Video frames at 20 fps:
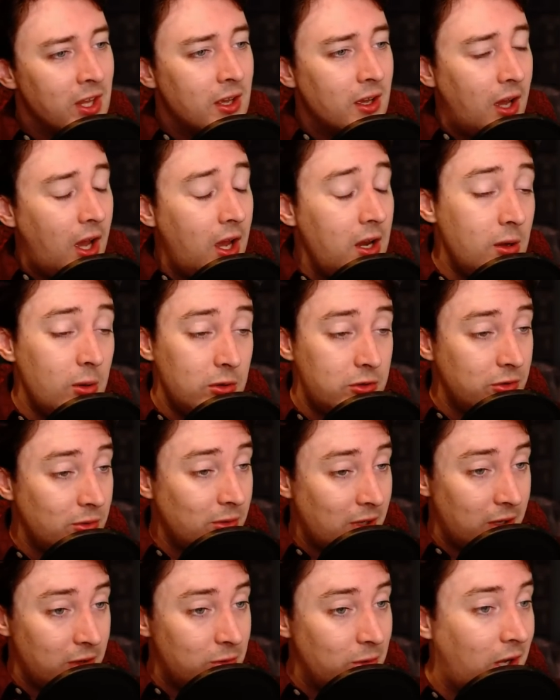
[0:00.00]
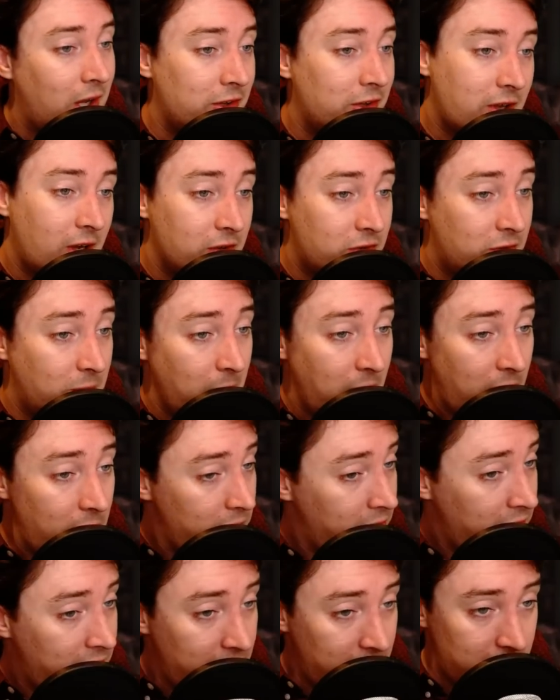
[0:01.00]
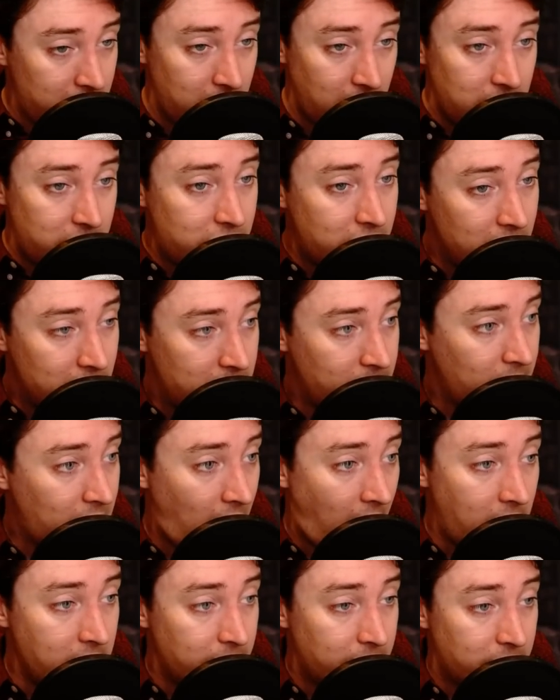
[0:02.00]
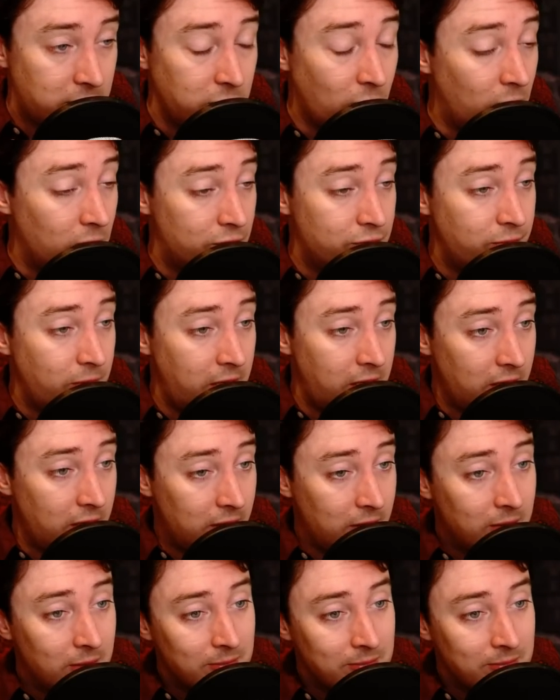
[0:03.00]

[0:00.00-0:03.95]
I know what you were going to ask. I suppose this is an instance of a kind of thought reading.